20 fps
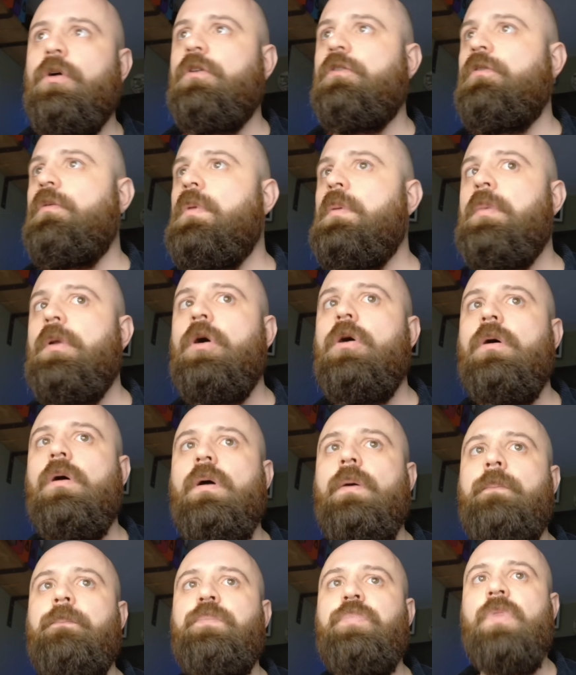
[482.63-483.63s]
from the block.
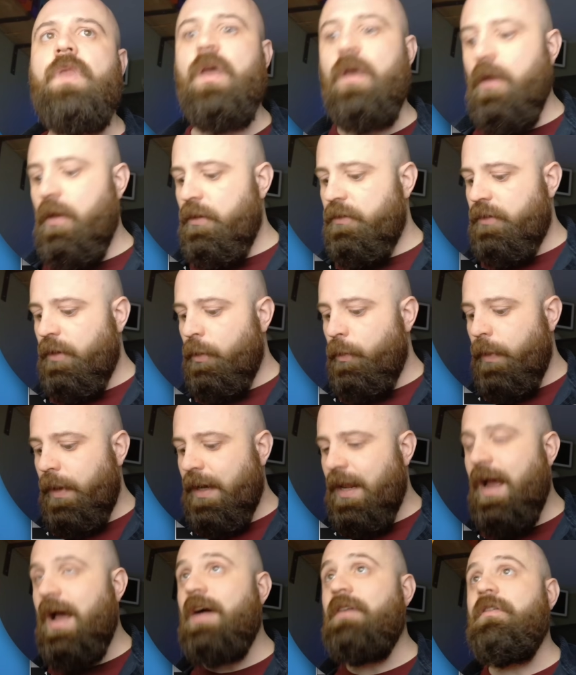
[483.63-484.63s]
So we're
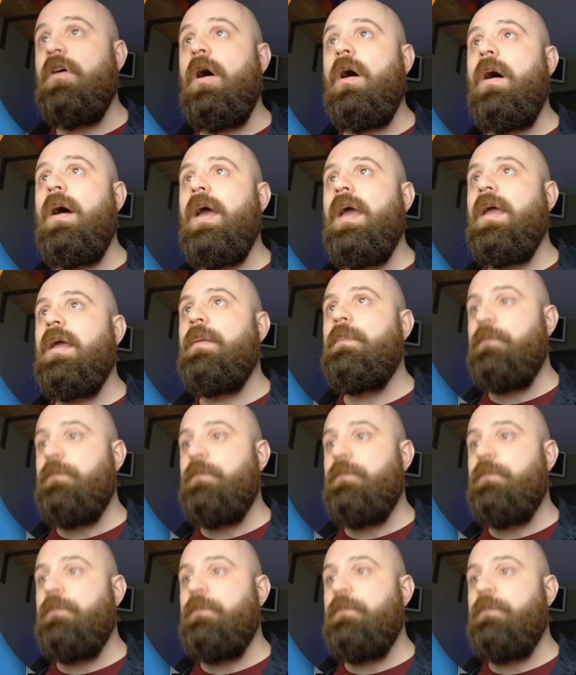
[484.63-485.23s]
going to have I